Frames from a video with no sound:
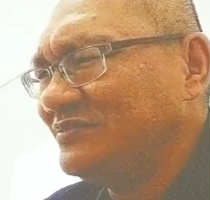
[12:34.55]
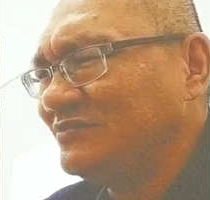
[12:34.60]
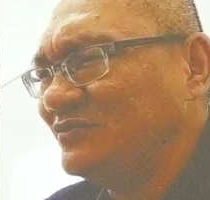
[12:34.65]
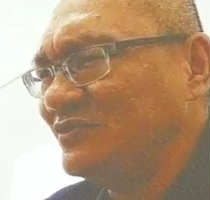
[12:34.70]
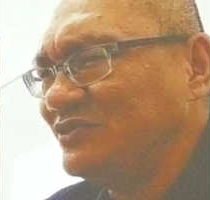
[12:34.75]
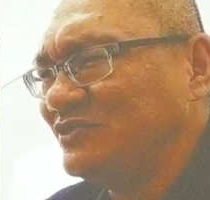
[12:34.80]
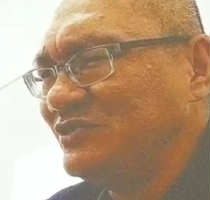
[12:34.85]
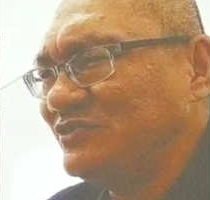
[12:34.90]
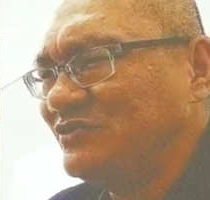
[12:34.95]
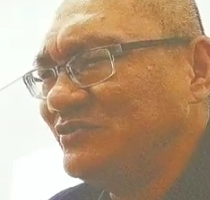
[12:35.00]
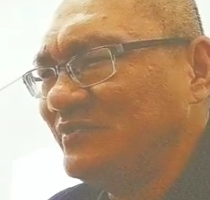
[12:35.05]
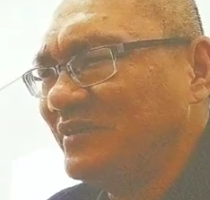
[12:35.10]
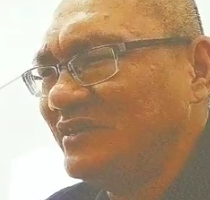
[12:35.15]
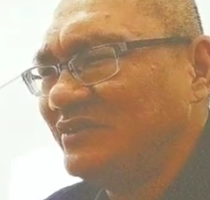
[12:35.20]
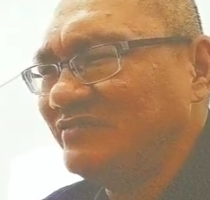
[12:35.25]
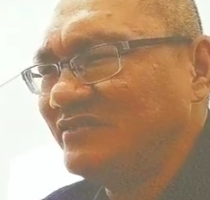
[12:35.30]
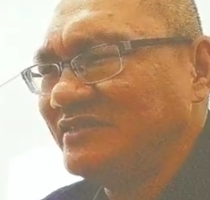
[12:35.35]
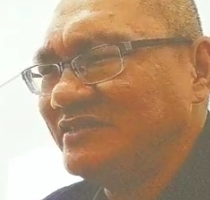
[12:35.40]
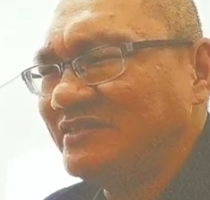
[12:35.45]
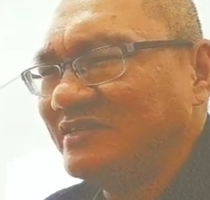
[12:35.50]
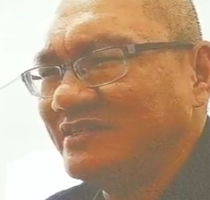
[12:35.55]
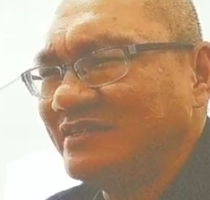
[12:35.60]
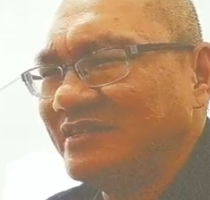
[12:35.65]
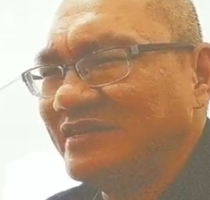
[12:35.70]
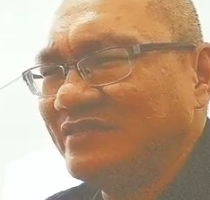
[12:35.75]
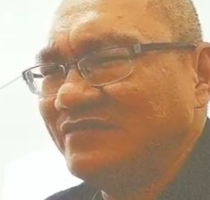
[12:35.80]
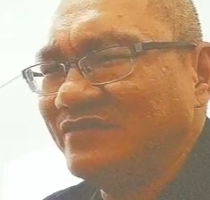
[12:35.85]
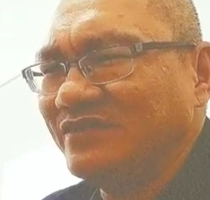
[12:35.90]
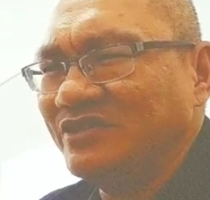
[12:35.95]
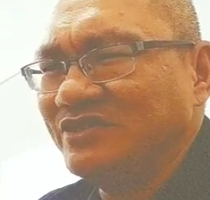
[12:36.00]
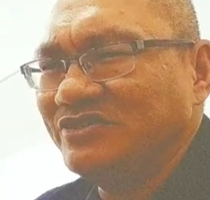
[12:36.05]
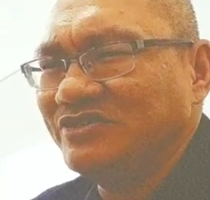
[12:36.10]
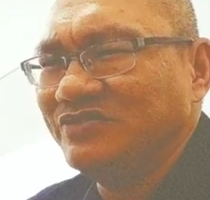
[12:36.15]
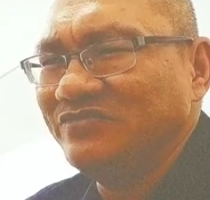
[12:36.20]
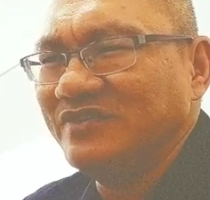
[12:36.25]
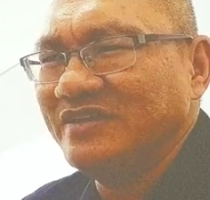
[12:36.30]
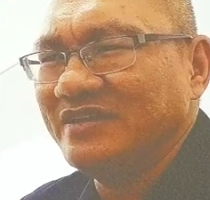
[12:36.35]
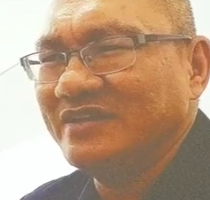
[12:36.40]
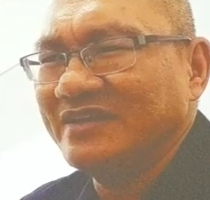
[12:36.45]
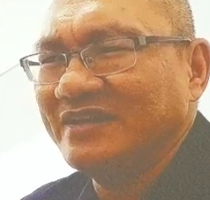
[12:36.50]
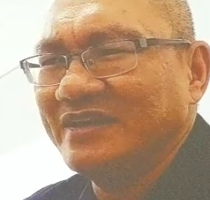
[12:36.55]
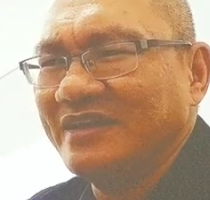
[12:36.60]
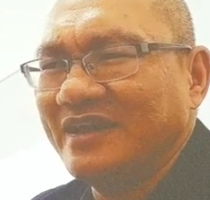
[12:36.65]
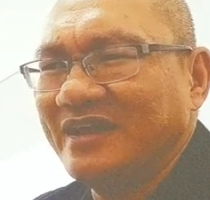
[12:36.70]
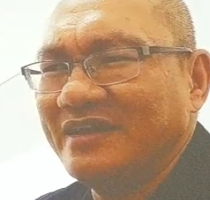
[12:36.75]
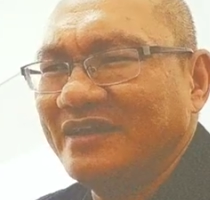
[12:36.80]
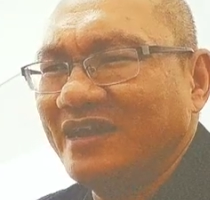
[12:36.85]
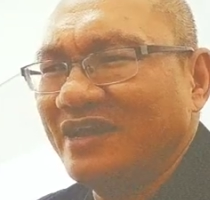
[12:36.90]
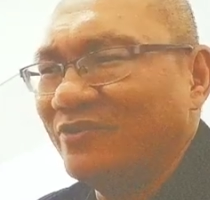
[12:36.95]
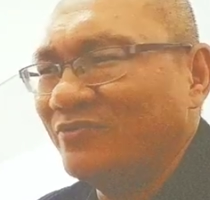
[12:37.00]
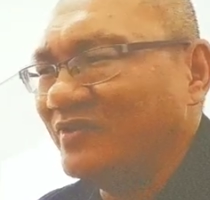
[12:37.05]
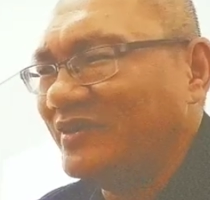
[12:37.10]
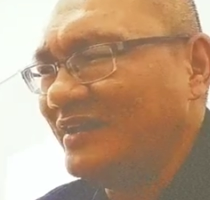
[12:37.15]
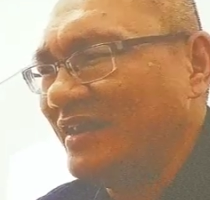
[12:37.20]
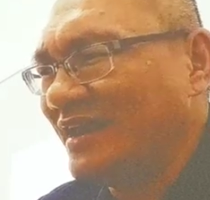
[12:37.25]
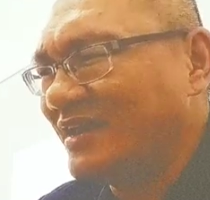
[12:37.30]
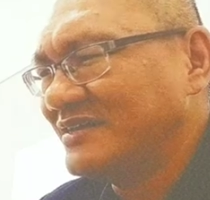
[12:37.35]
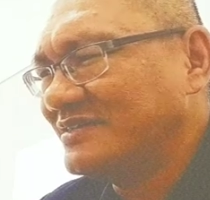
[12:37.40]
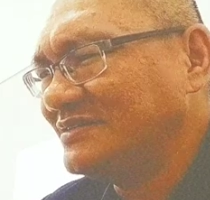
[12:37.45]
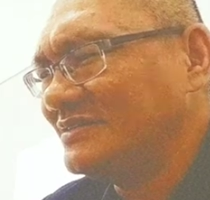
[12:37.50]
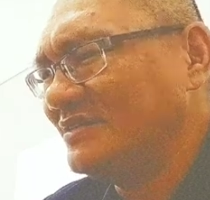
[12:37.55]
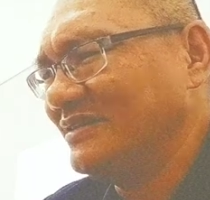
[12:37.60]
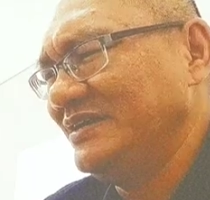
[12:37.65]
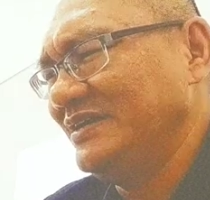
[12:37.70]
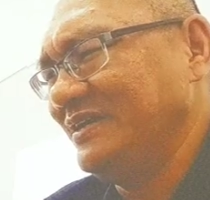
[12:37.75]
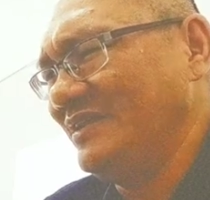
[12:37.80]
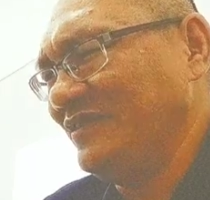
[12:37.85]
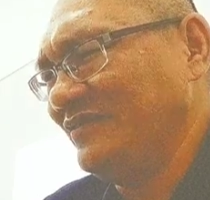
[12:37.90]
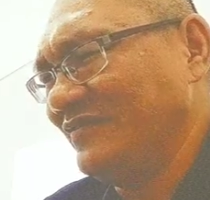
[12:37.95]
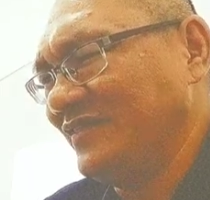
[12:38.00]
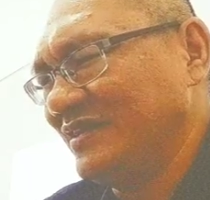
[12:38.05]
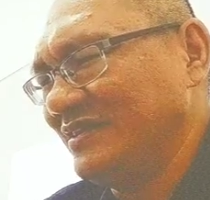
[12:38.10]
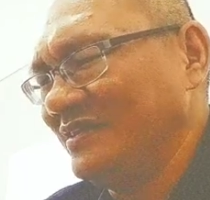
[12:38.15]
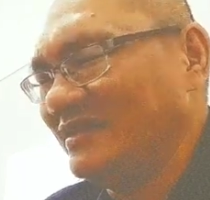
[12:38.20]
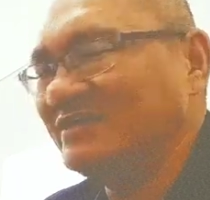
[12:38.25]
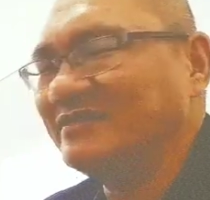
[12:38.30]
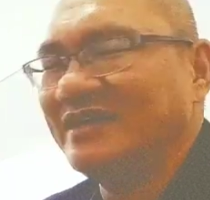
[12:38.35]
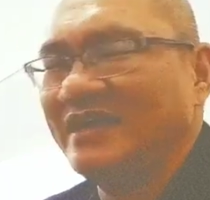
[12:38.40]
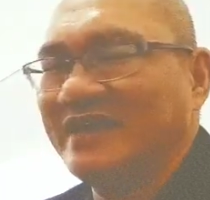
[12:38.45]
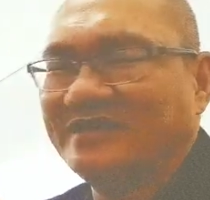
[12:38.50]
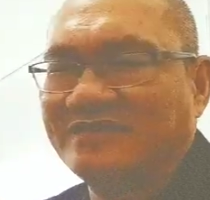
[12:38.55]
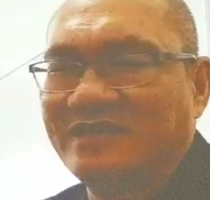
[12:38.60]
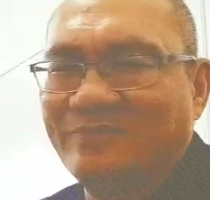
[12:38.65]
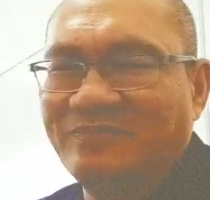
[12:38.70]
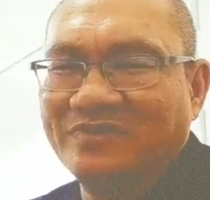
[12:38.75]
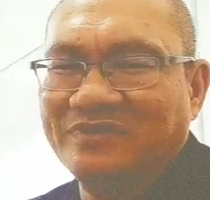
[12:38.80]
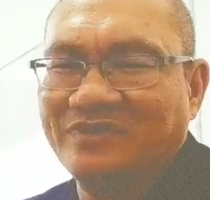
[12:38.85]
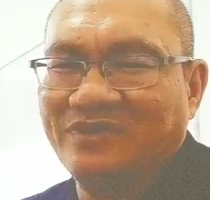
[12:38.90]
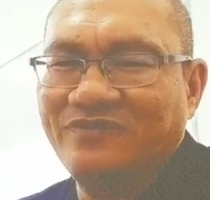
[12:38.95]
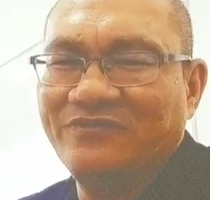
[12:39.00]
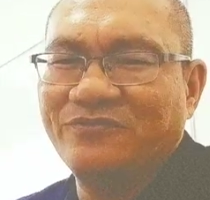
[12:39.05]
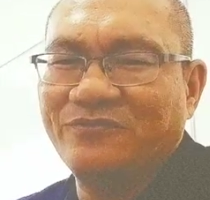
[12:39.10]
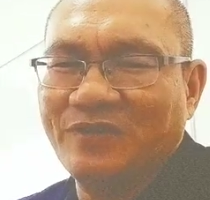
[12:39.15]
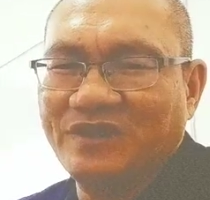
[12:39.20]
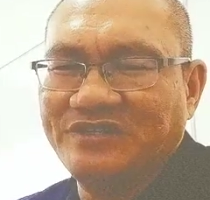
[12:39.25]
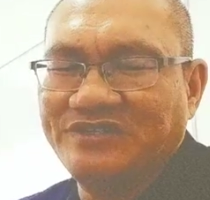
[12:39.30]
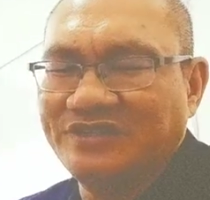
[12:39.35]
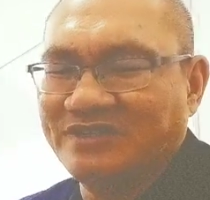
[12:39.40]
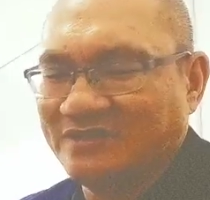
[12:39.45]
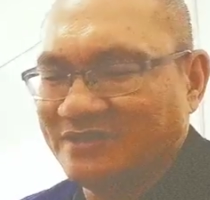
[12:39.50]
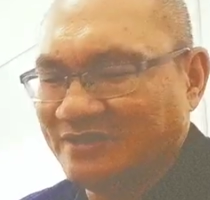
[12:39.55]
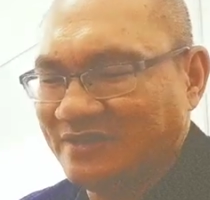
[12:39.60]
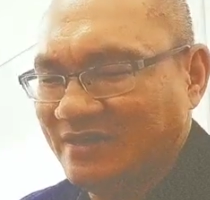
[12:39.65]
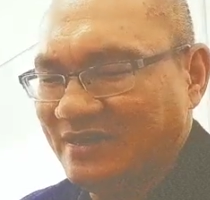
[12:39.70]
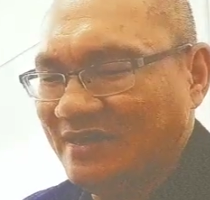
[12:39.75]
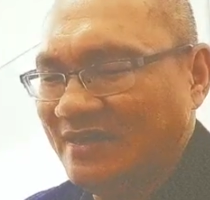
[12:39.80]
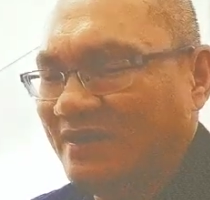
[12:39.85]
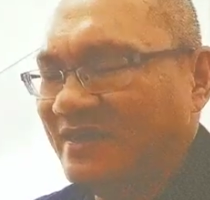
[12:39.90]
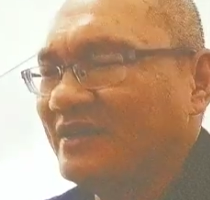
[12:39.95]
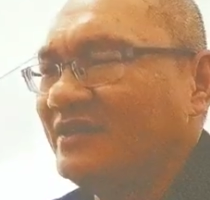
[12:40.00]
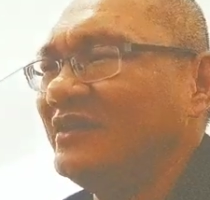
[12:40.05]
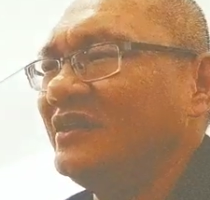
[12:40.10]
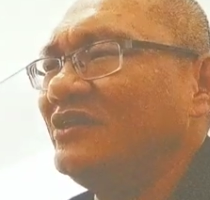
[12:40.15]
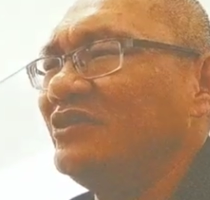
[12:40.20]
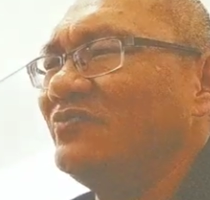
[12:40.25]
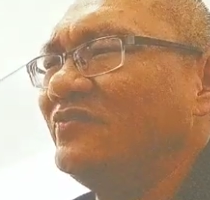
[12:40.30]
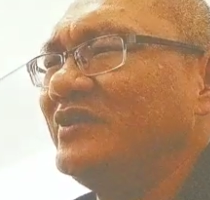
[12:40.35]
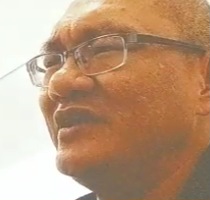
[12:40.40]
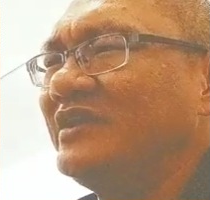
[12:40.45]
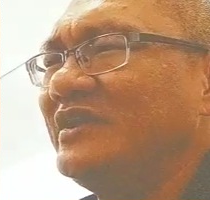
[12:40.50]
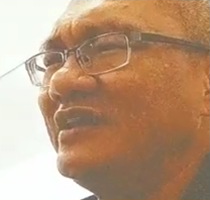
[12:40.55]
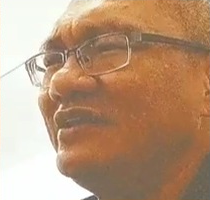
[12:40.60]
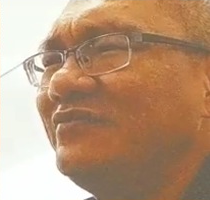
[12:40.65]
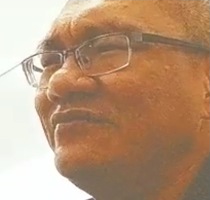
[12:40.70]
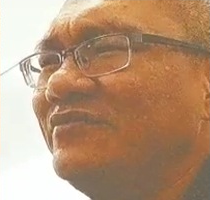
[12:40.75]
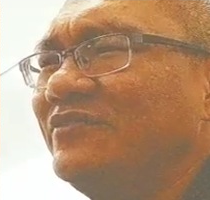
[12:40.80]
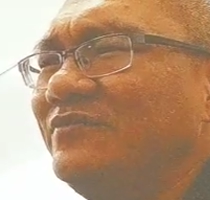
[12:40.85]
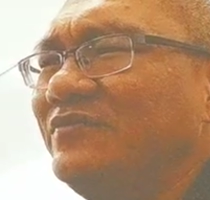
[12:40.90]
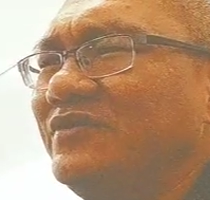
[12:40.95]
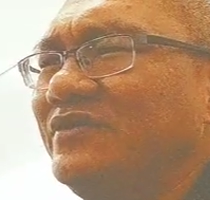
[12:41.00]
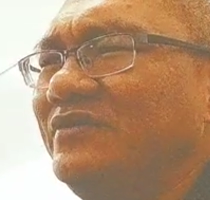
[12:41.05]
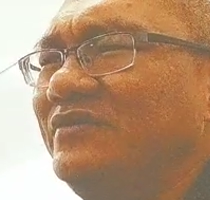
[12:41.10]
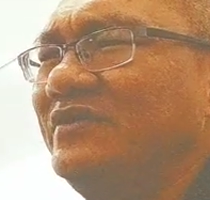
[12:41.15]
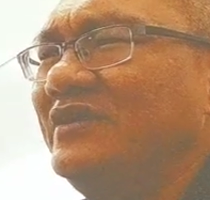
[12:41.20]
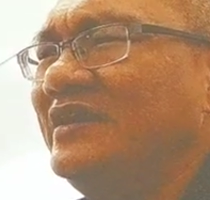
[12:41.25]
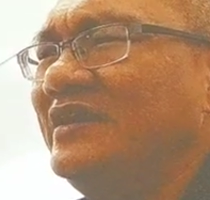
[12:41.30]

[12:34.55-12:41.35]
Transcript: Would you be interested in volunteering at our next event? These are example of question that you want to get from your